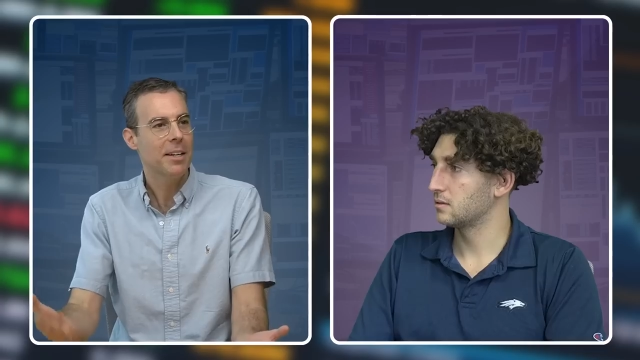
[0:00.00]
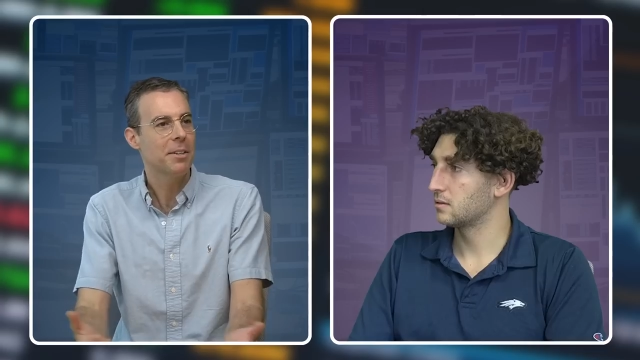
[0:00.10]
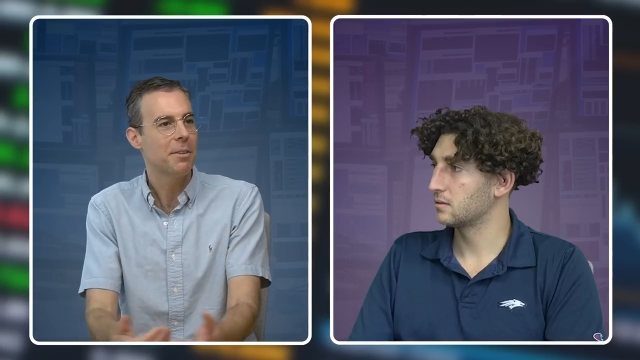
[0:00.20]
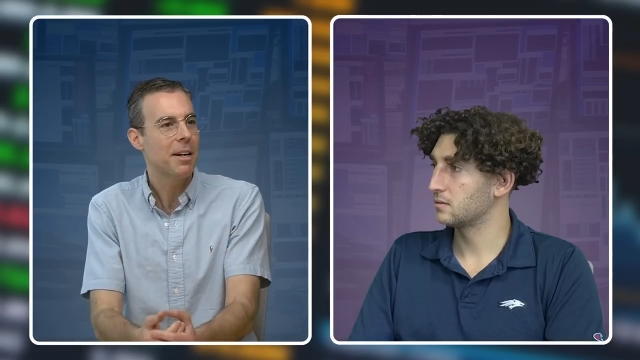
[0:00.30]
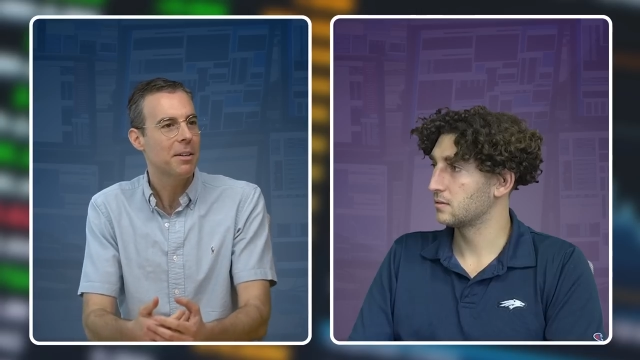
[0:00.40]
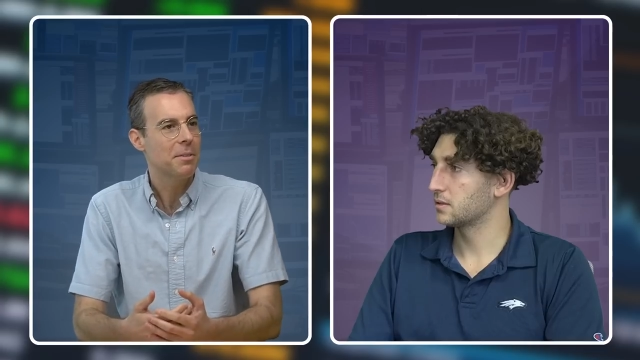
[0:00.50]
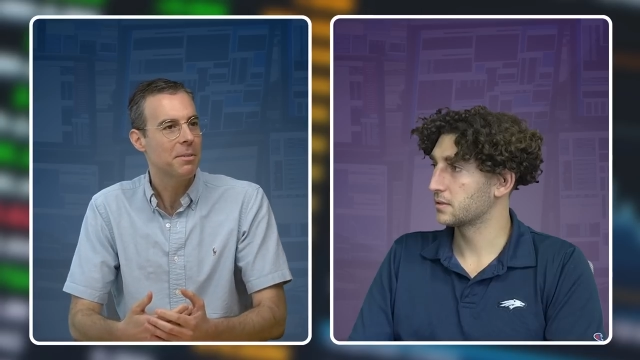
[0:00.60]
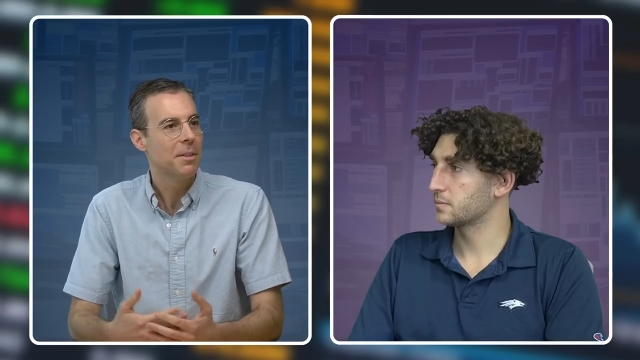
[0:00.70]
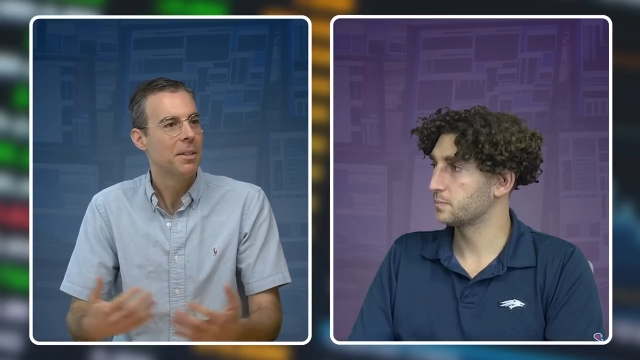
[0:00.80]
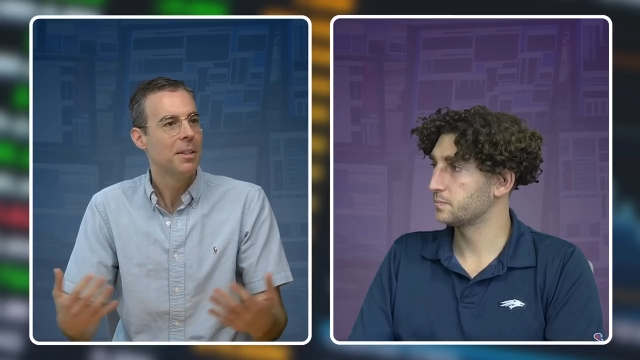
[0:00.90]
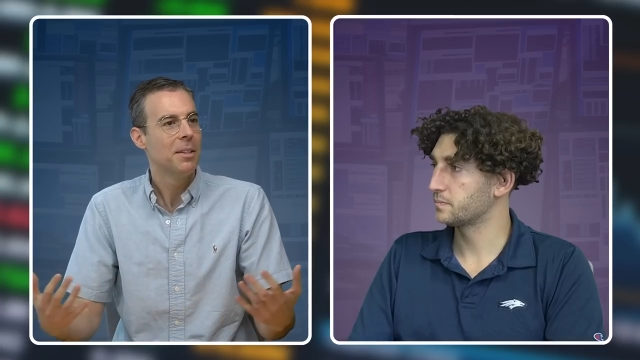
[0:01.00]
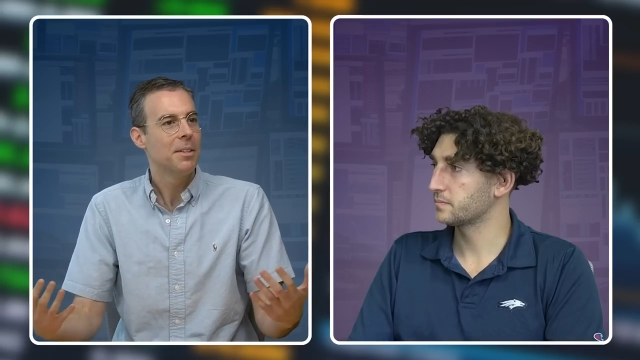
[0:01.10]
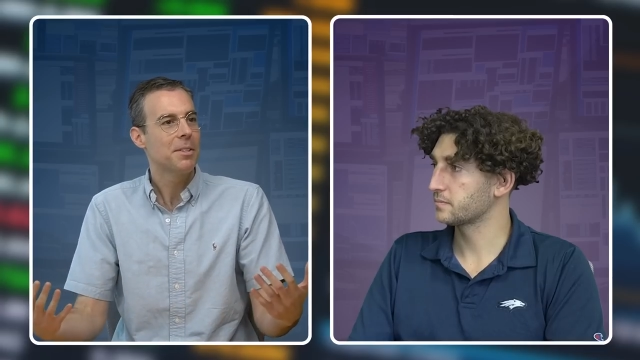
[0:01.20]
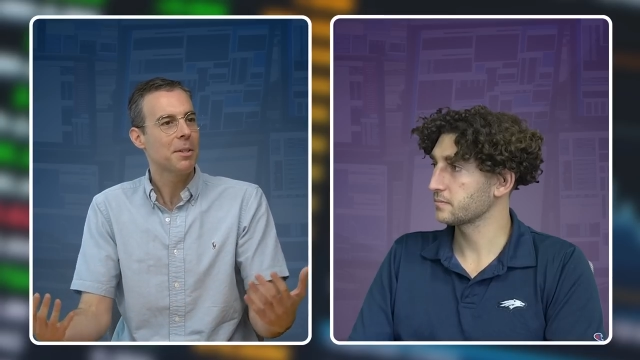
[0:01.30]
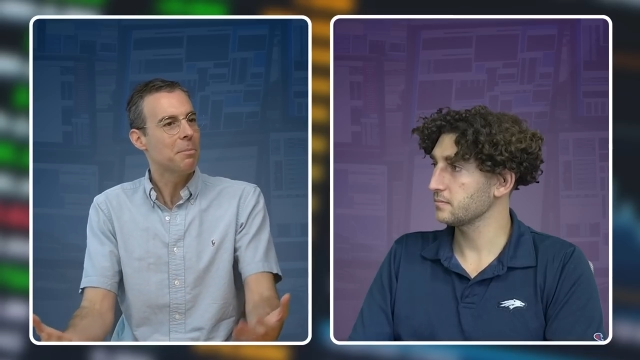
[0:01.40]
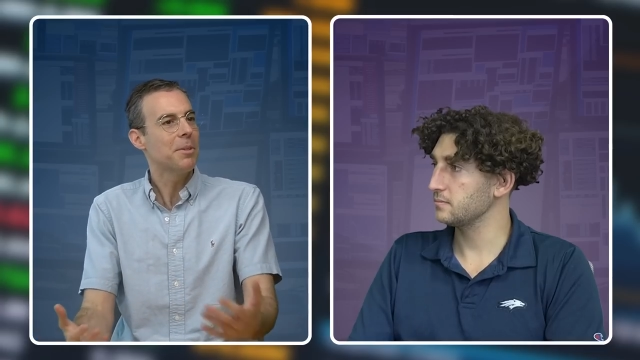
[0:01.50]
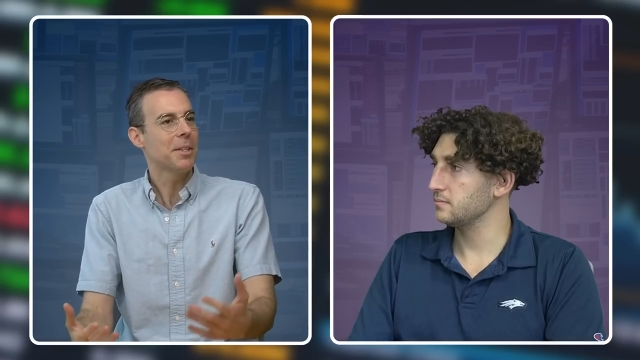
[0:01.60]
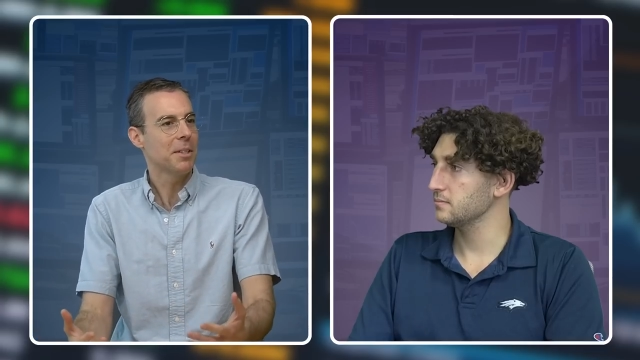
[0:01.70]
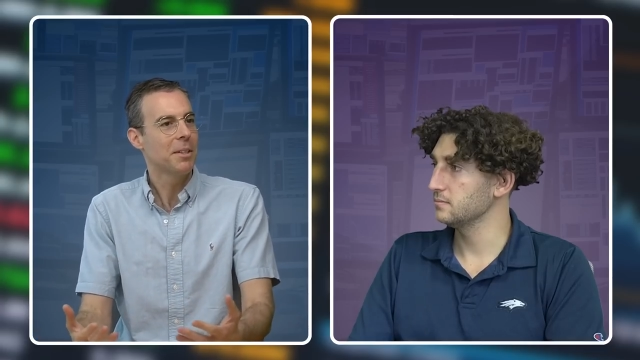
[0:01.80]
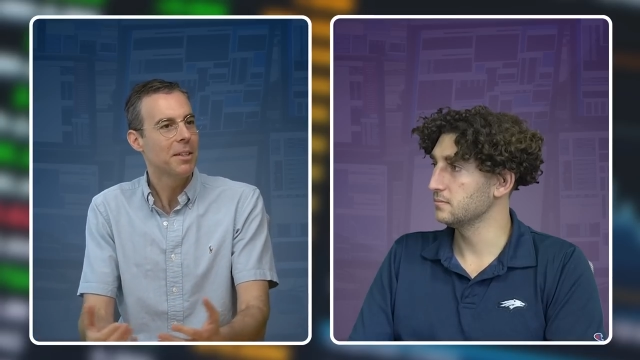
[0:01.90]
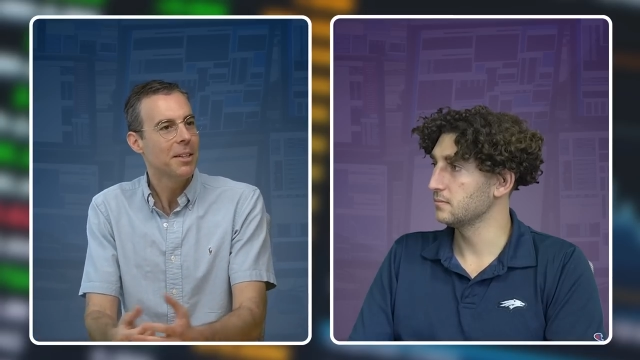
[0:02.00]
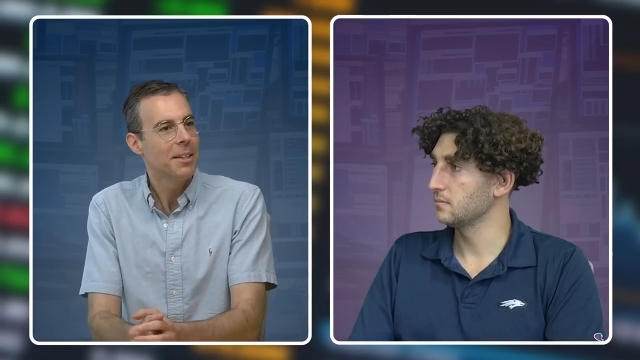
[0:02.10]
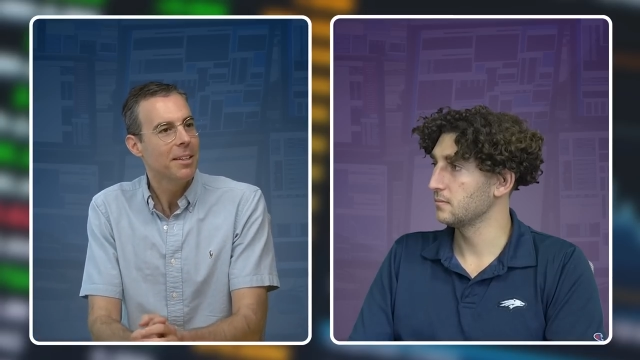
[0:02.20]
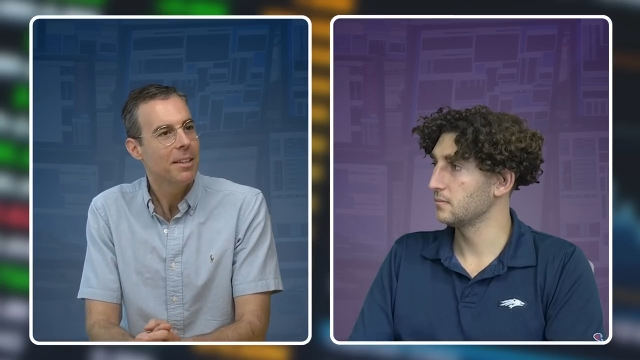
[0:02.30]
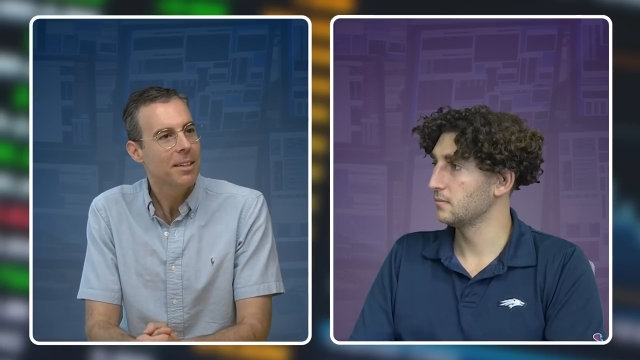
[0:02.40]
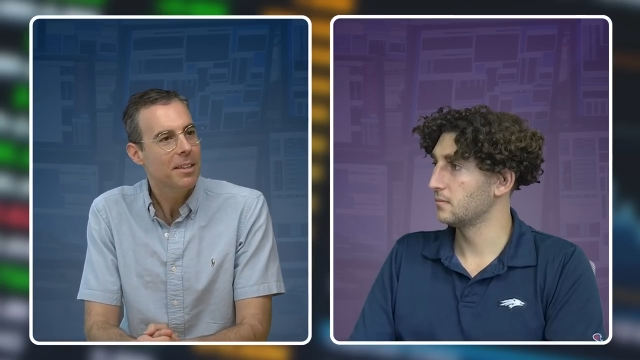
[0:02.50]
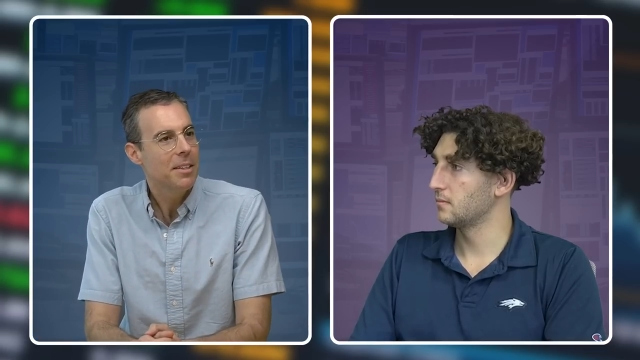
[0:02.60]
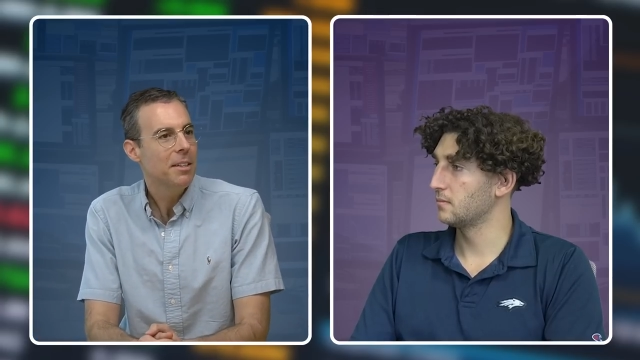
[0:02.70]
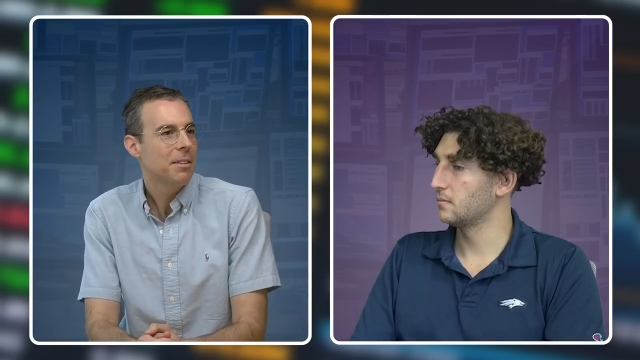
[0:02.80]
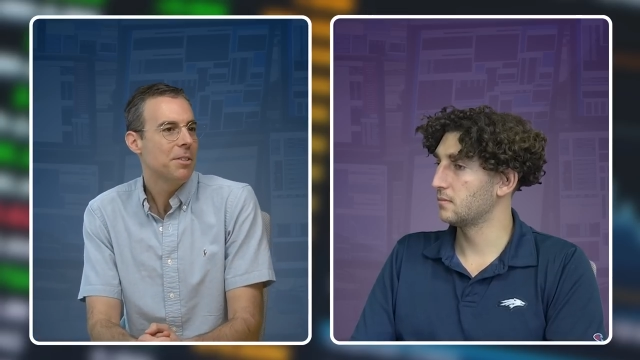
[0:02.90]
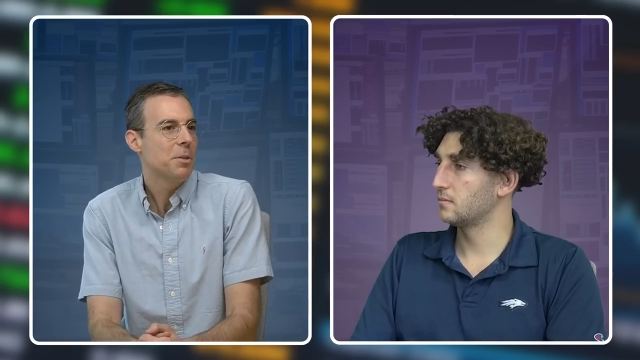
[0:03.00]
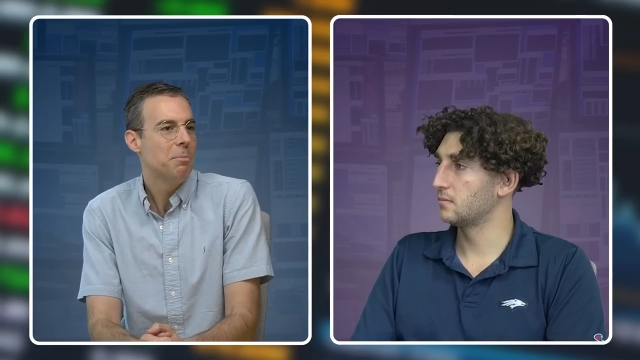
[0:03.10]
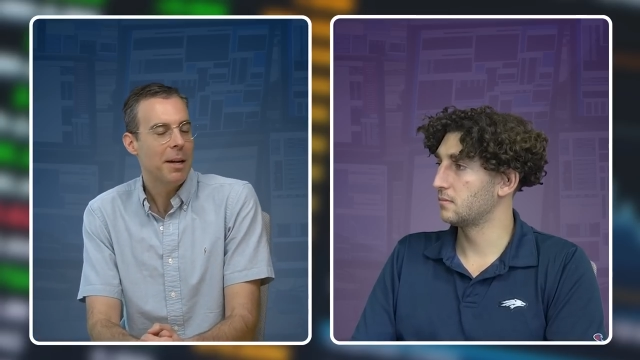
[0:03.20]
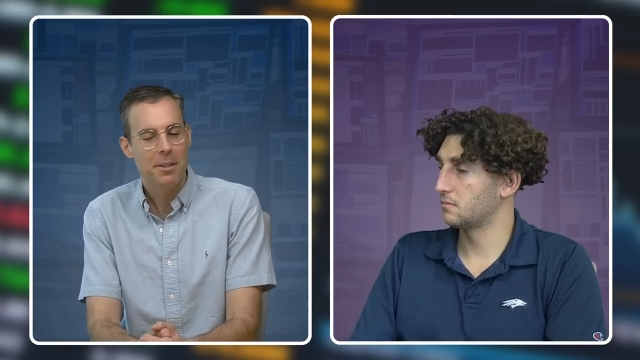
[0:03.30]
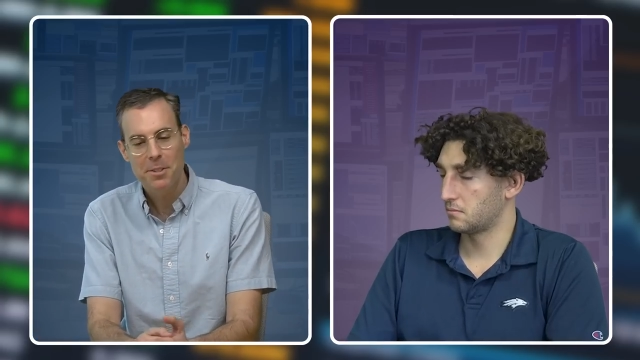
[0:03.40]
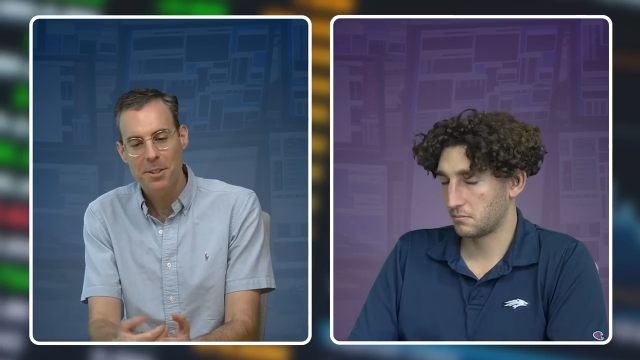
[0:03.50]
Speaker 1: around something, and you know, just bounce it